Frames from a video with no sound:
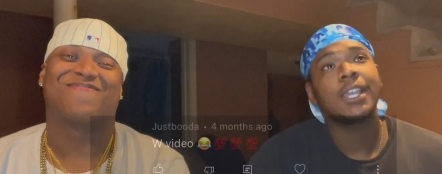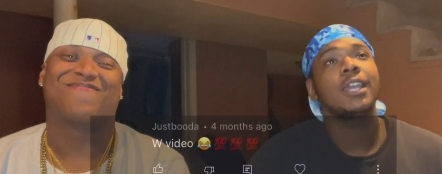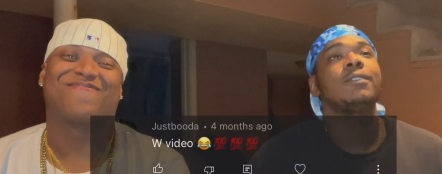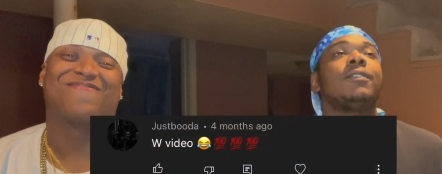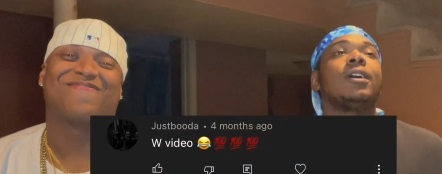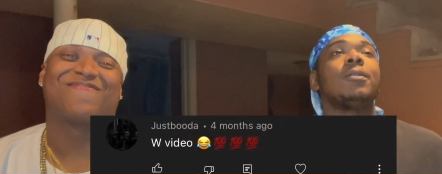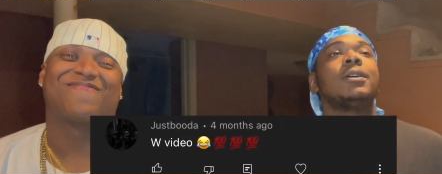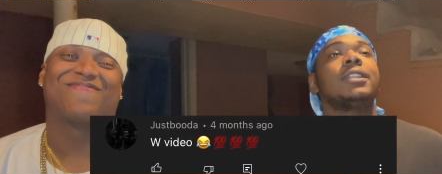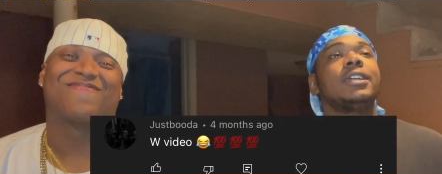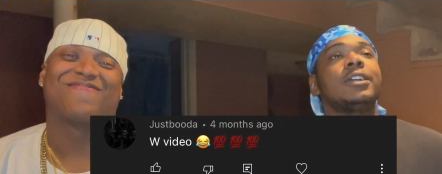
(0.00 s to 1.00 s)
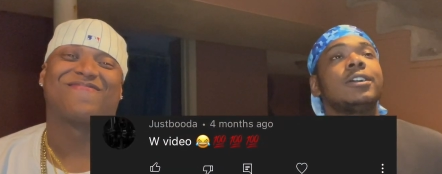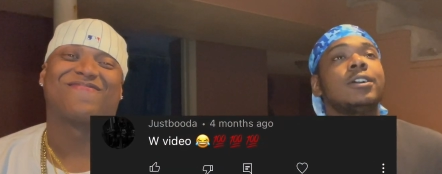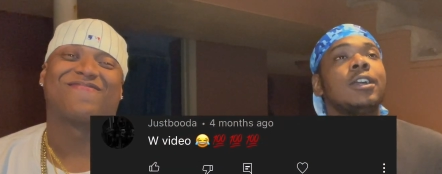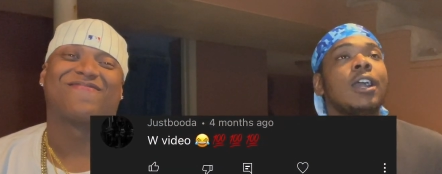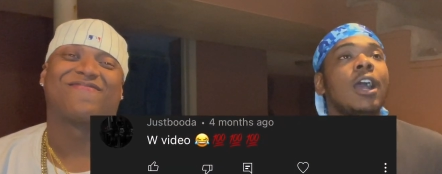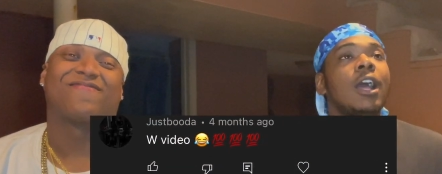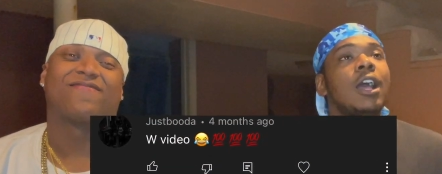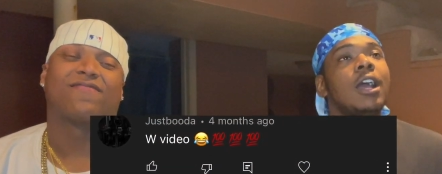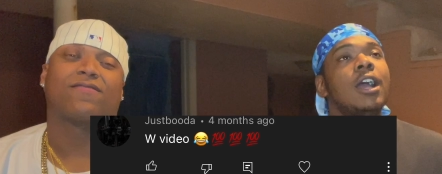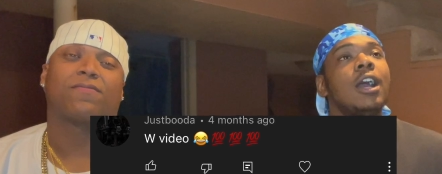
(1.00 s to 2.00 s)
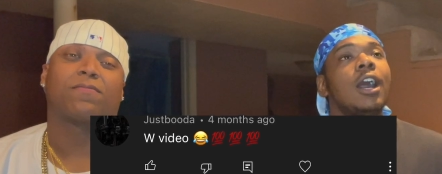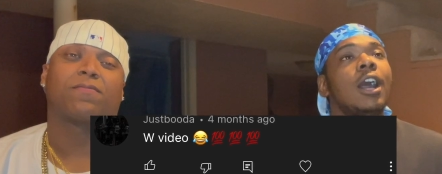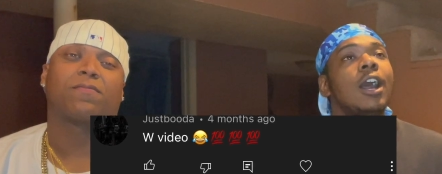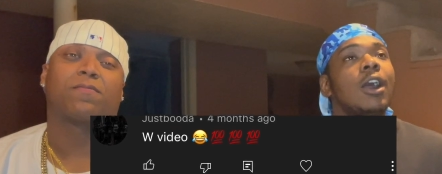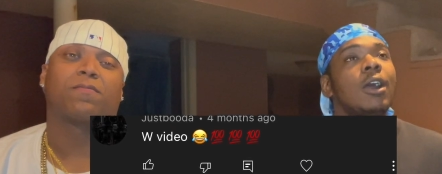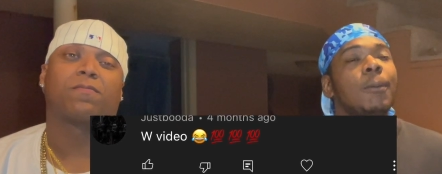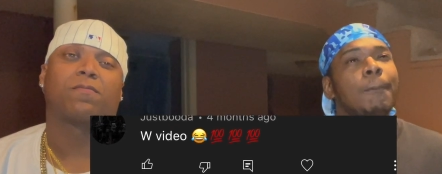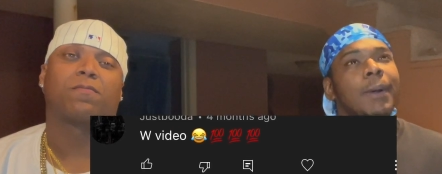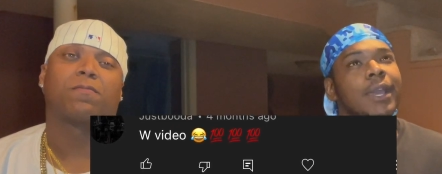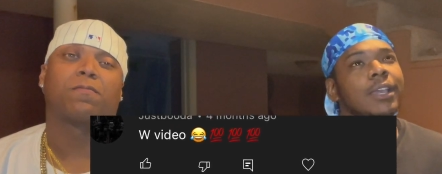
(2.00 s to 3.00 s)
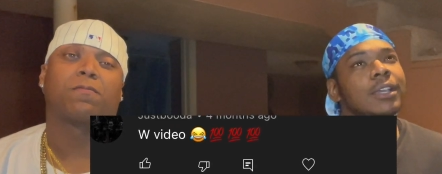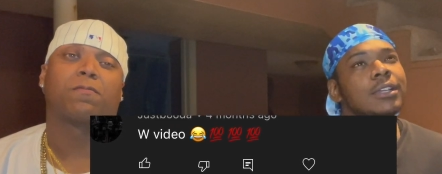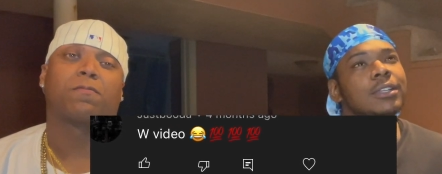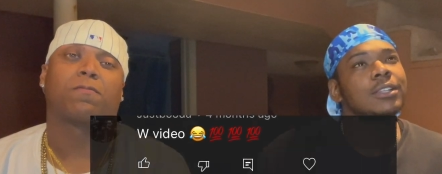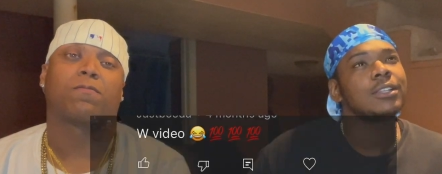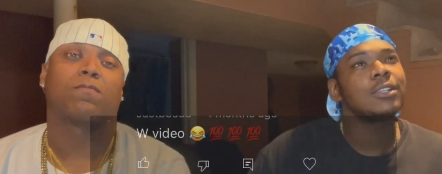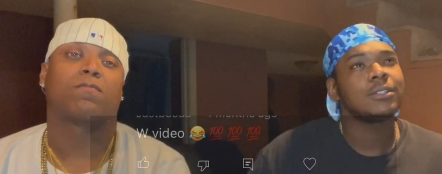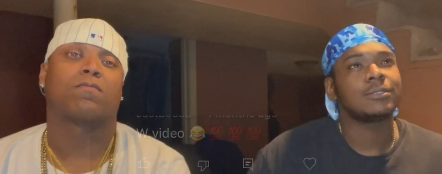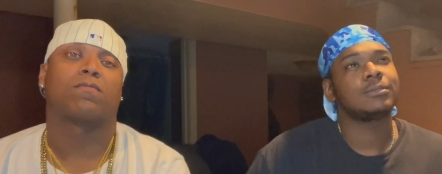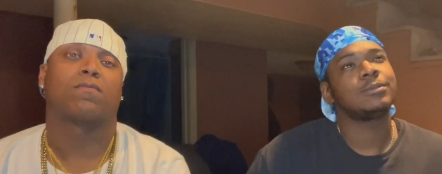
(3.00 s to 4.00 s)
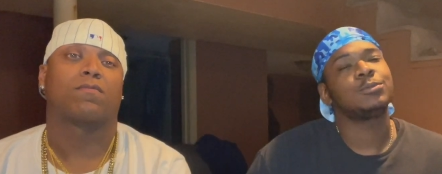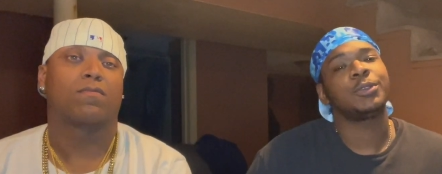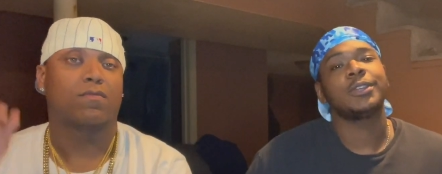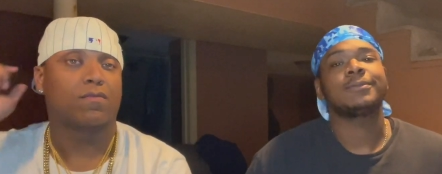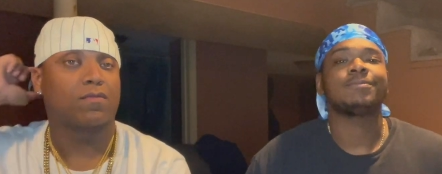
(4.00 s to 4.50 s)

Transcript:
Speaker 1: If I want to hear Mike, no, real.